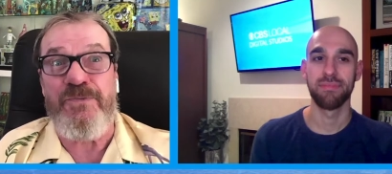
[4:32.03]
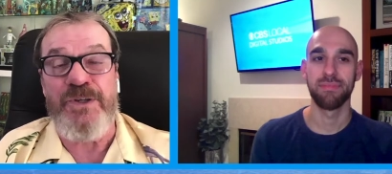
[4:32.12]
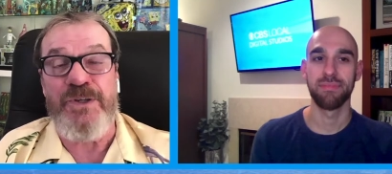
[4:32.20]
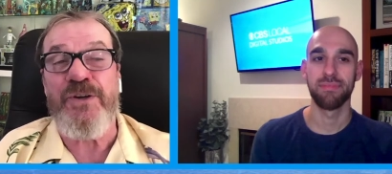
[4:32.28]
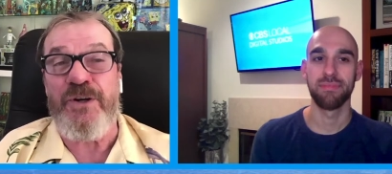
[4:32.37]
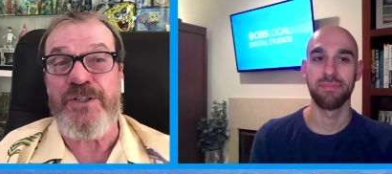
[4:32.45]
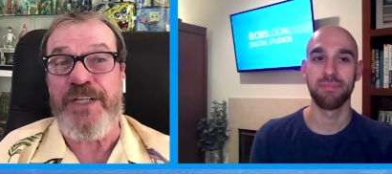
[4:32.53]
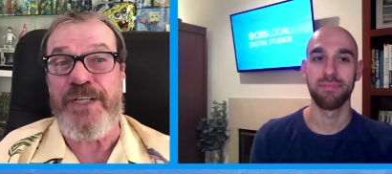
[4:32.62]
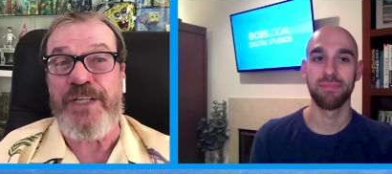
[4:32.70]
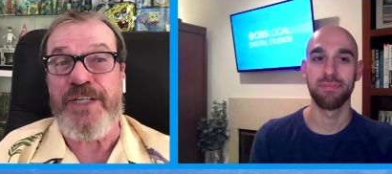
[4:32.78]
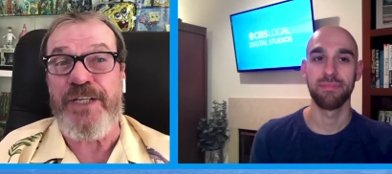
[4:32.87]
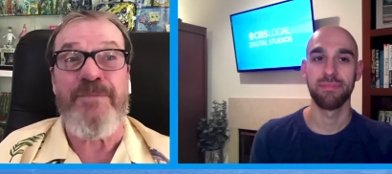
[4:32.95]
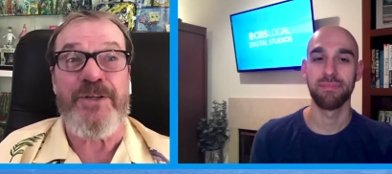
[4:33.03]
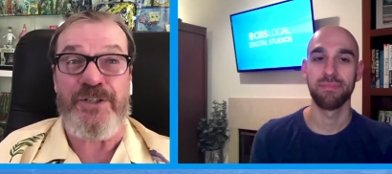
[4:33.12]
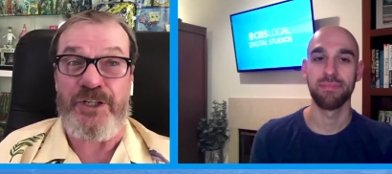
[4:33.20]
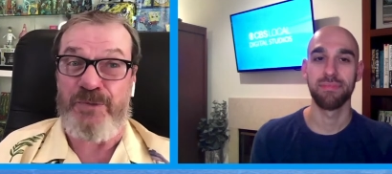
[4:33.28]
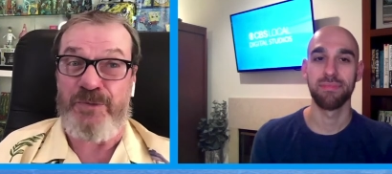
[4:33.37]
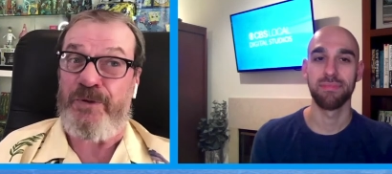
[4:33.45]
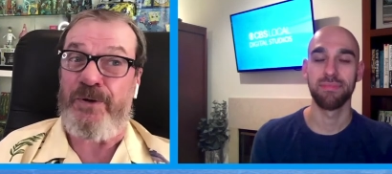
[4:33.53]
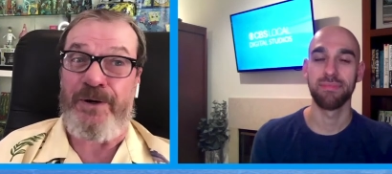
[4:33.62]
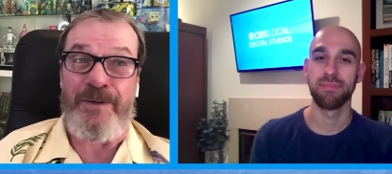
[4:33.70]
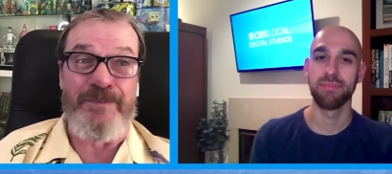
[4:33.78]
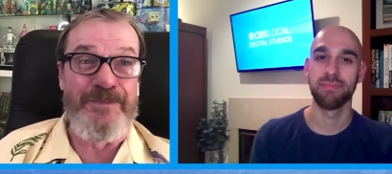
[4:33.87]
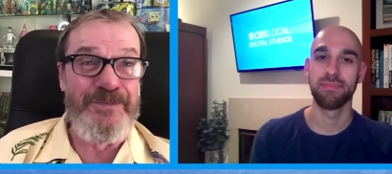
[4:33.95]
Speaker 1: those research things that I must
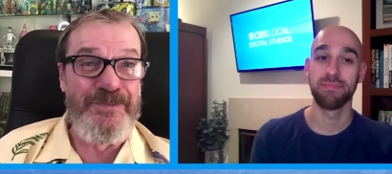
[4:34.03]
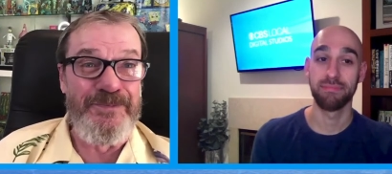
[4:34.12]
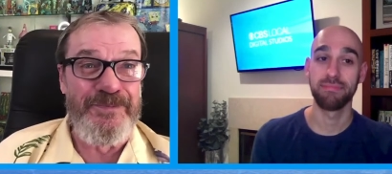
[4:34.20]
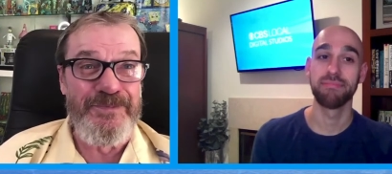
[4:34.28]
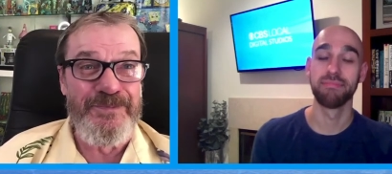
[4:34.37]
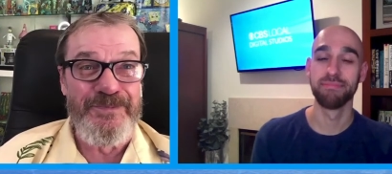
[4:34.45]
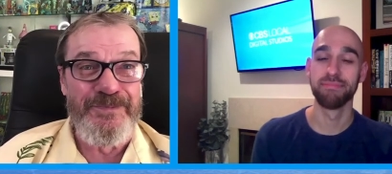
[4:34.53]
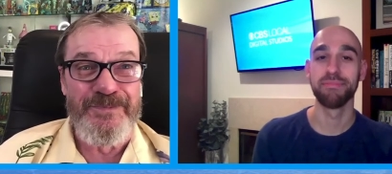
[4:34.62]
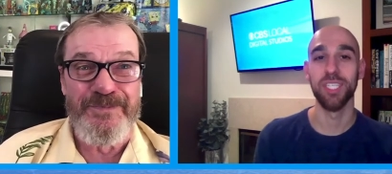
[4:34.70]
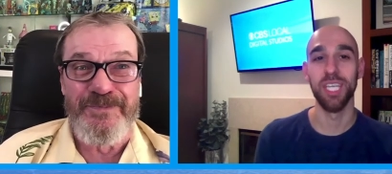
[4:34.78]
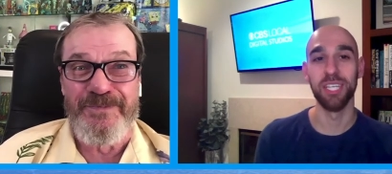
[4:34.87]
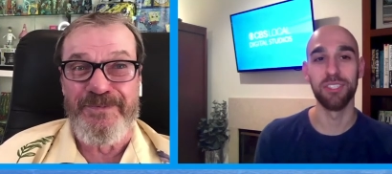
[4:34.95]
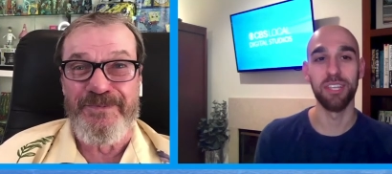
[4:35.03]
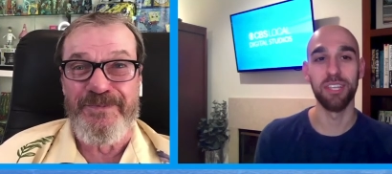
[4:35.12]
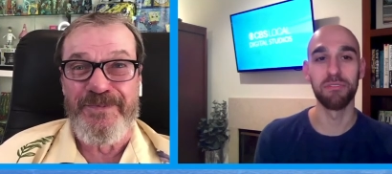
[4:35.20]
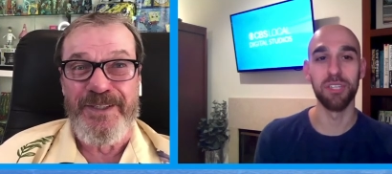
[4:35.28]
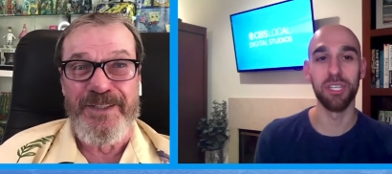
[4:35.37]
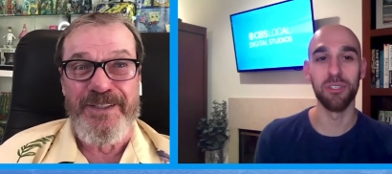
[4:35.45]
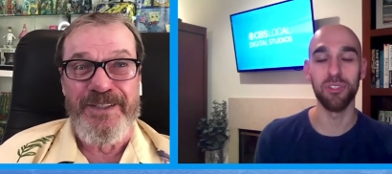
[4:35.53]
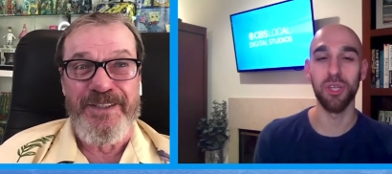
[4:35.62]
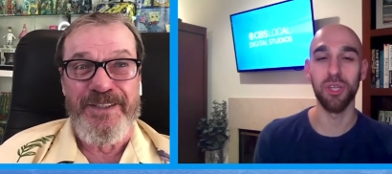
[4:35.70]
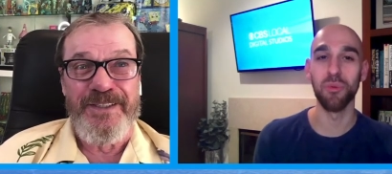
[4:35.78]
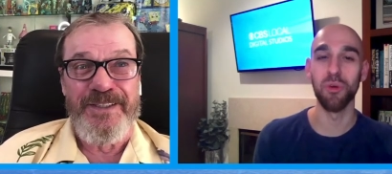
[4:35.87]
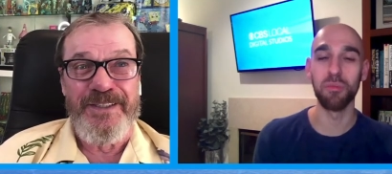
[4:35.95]
explore.
Speaker 2: Hmm that's definitely
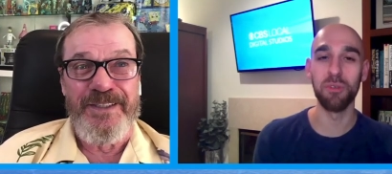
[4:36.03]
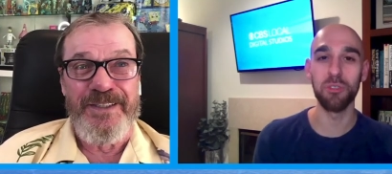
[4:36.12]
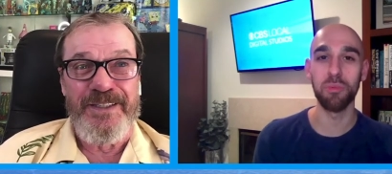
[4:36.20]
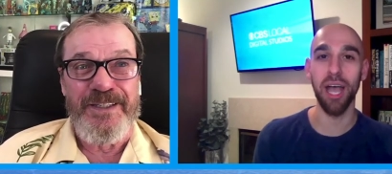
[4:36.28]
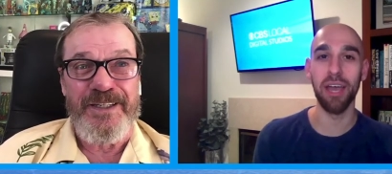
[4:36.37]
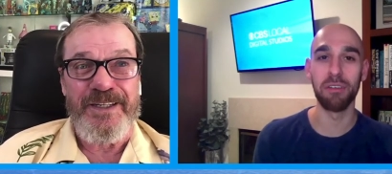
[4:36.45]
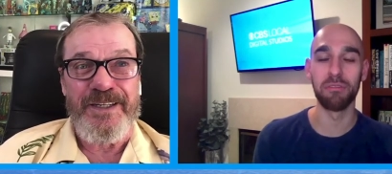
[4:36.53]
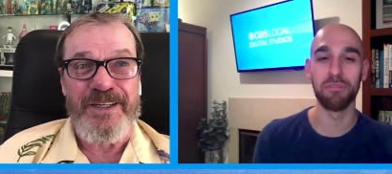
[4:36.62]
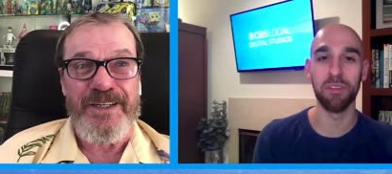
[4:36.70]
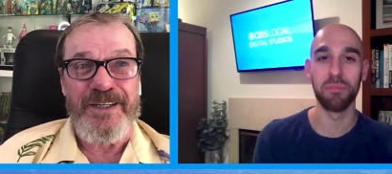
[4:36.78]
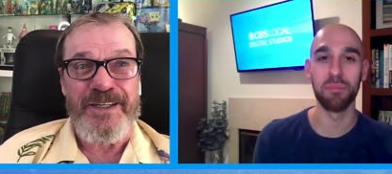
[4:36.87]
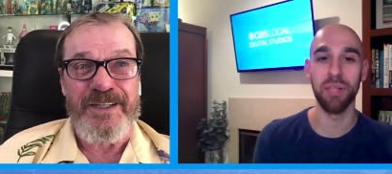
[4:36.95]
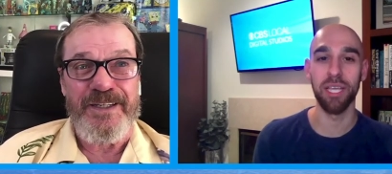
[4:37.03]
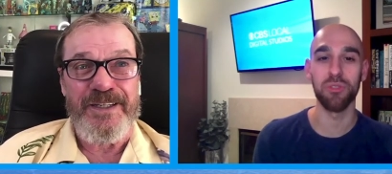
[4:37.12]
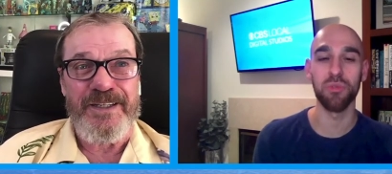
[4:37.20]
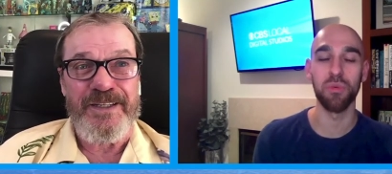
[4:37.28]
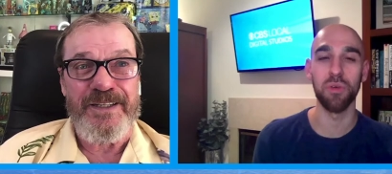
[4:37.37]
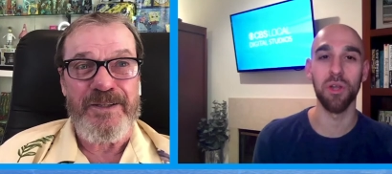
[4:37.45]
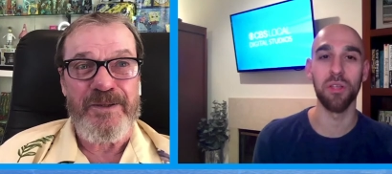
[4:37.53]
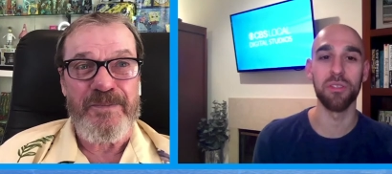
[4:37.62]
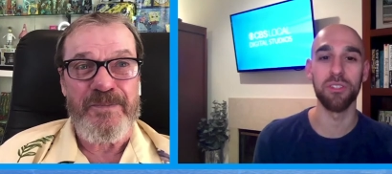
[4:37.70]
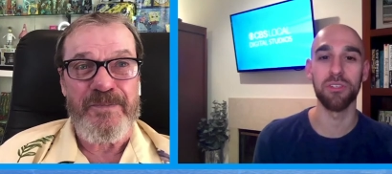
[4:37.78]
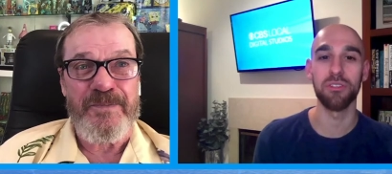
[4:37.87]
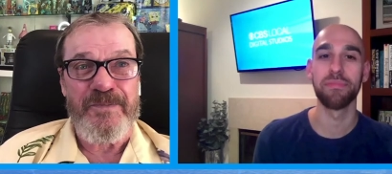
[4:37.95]
interesting. What are you most proud of in playing Squidward
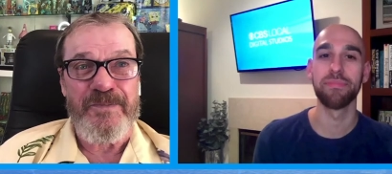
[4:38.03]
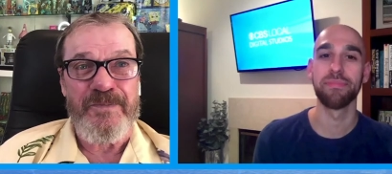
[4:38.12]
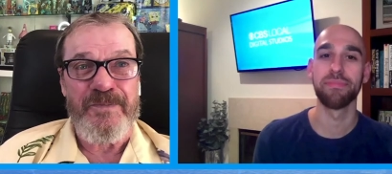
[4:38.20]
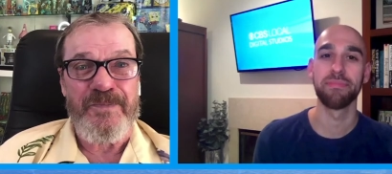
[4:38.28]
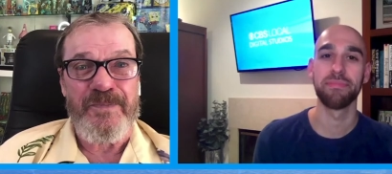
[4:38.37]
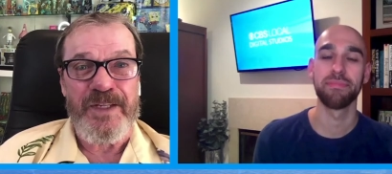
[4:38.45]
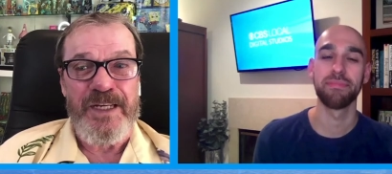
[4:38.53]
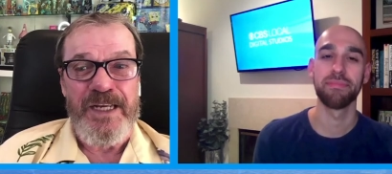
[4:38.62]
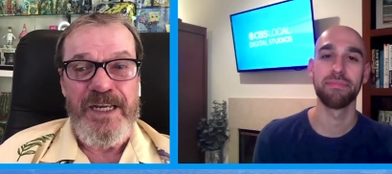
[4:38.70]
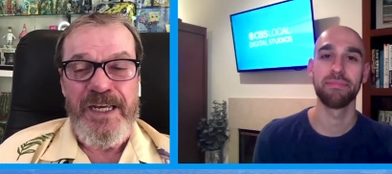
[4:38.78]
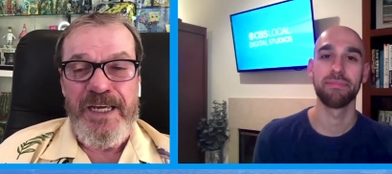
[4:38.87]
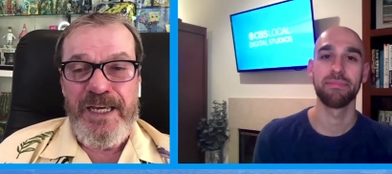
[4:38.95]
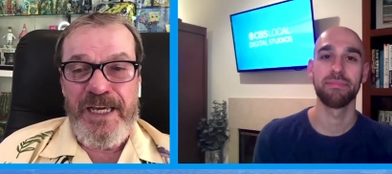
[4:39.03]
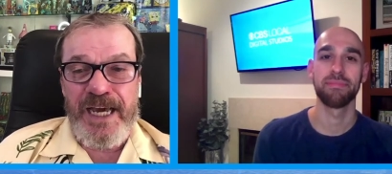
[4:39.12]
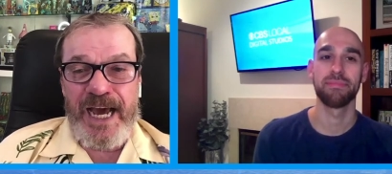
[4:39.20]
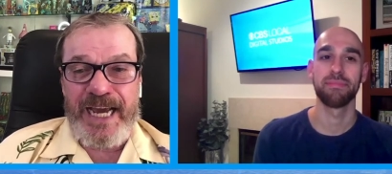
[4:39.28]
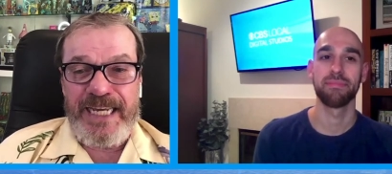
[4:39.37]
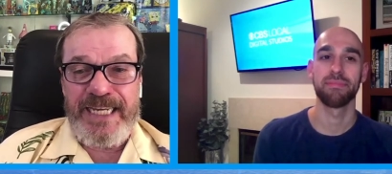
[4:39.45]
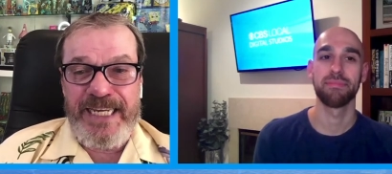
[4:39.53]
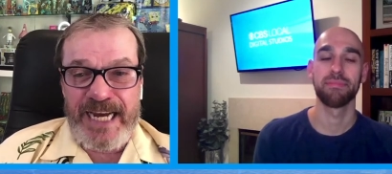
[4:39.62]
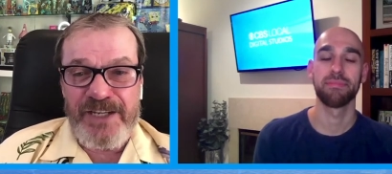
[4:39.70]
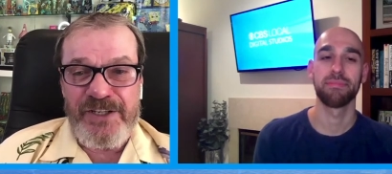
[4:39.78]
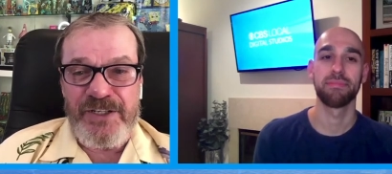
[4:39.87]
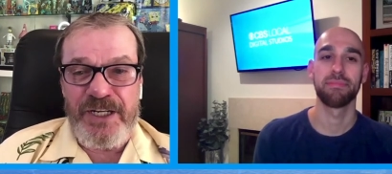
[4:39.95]
all these years?
Speaker 1: I
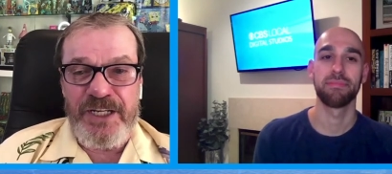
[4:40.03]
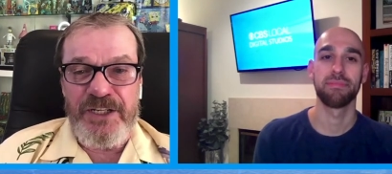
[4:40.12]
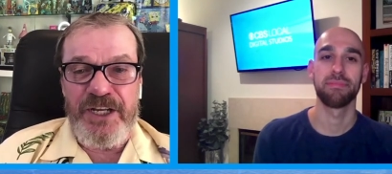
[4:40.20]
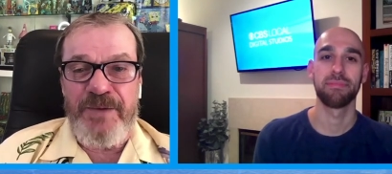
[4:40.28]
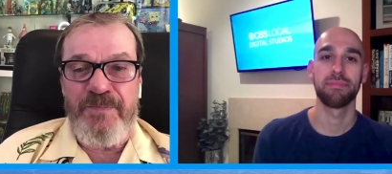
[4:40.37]
guess